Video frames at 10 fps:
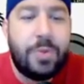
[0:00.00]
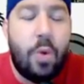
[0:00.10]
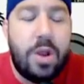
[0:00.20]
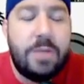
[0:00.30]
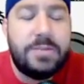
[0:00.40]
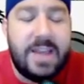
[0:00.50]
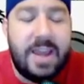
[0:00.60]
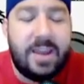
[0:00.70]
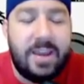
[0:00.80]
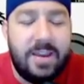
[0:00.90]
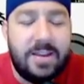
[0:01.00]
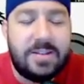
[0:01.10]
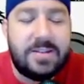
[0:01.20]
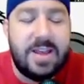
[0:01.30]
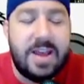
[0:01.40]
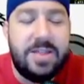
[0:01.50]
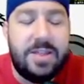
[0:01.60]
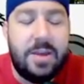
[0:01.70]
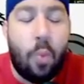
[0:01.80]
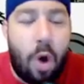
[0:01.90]
What I'm saying is that
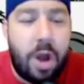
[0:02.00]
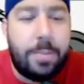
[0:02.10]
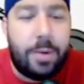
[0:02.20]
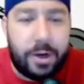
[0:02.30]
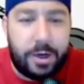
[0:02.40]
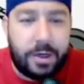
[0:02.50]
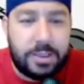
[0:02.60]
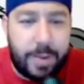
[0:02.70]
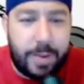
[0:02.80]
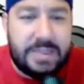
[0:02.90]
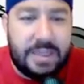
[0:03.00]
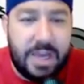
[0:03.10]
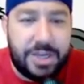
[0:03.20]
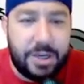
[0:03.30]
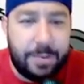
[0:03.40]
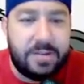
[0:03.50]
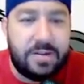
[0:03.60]
the Whataburger spicy ketchup is an